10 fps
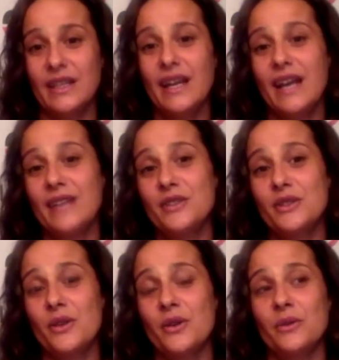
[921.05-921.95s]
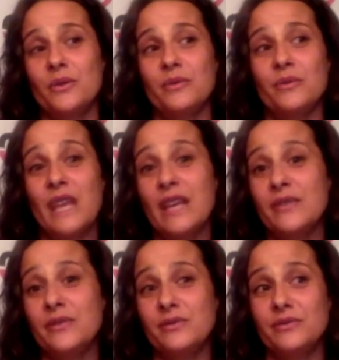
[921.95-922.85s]
And so
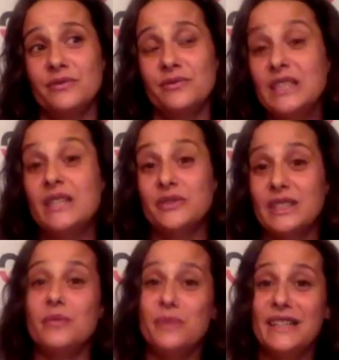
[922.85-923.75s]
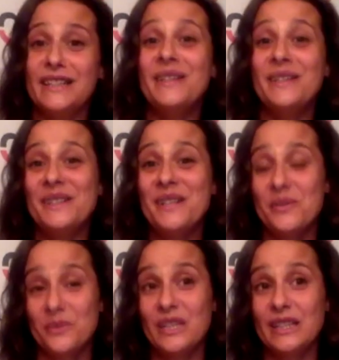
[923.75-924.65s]
they've gifted me,
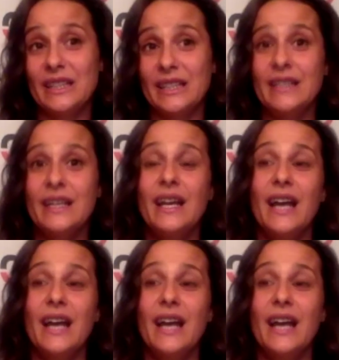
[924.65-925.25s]
really.